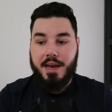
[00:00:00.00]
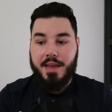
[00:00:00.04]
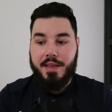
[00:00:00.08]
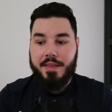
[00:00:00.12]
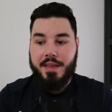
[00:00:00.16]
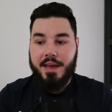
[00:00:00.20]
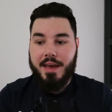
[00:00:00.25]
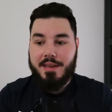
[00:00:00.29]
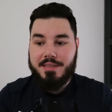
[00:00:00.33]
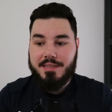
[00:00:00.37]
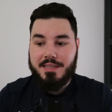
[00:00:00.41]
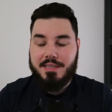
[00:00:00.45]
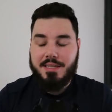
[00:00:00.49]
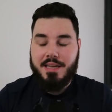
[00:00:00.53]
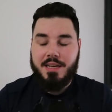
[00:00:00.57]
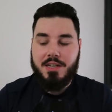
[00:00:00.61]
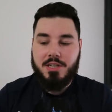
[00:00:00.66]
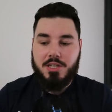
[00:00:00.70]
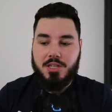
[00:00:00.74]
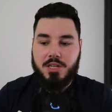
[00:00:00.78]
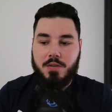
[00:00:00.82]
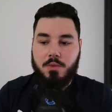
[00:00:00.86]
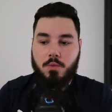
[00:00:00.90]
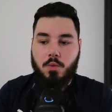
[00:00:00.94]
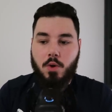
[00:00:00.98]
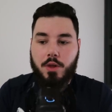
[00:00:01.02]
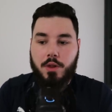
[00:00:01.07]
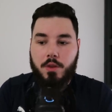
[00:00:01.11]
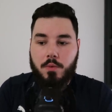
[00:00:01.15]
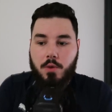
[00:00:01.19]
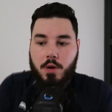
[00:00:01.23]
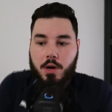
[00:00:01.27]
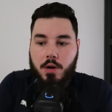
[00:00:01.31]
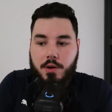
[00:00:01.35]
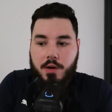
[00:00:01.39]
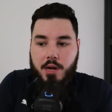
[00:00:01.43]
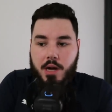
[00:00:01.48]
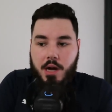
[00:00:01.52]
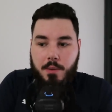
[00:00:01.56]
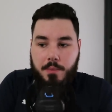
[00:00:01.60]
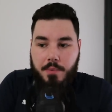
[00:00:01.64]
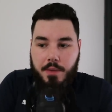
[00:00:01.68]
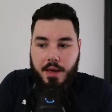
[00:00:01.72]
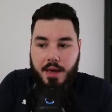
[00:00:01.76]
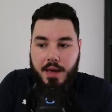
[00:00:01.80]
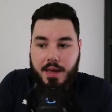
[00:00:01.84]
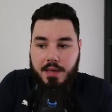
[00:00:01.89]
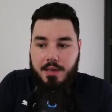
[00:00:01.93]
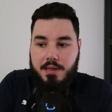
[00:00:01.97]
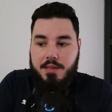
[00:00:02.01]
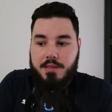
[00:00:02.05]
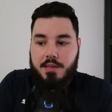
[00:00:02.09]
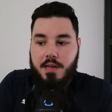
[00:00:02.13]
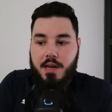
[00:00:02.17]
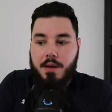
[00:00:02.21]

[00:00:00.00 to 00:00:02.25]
And that is essentially what the World Cup is